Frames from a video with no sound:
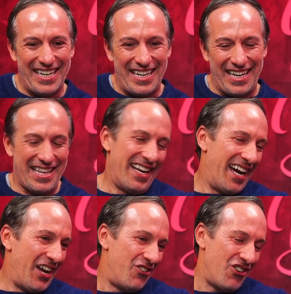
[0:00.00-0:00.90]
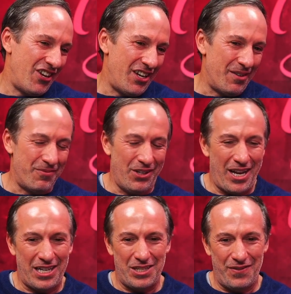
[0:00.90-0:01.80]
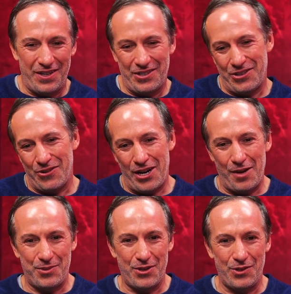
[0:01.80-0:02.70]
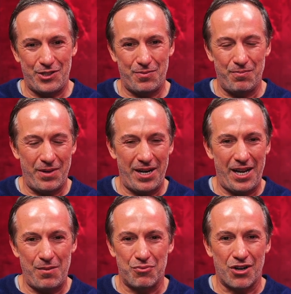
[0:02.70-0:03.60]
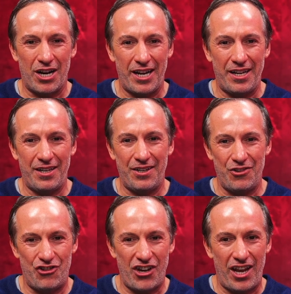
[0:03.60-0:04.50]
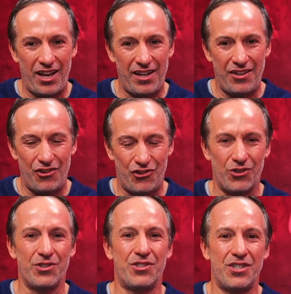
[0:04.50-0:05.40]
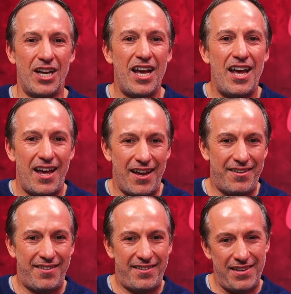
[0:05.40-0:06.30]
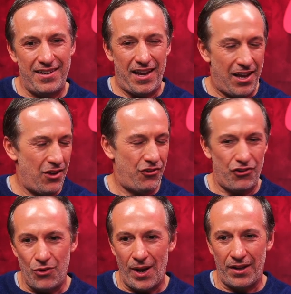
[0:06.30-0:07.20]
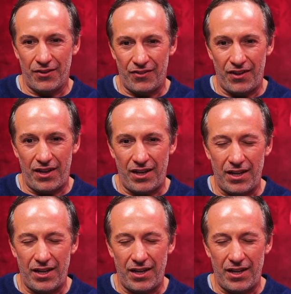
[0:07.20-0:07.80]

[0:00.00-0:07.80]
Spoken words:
And then IG, I'm really active on Instagram, so it's my name, Brian J. Schulz. SCHULZ.